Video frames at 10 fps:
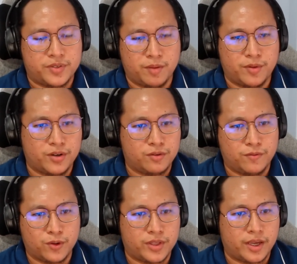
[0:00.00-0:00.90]
similar to
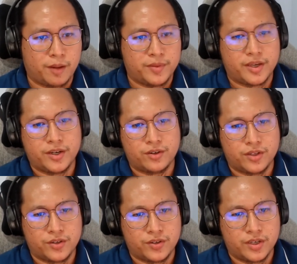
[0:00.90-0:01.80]
voting application
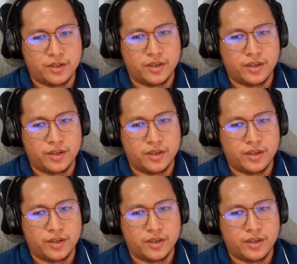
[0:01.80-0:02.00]
that you see in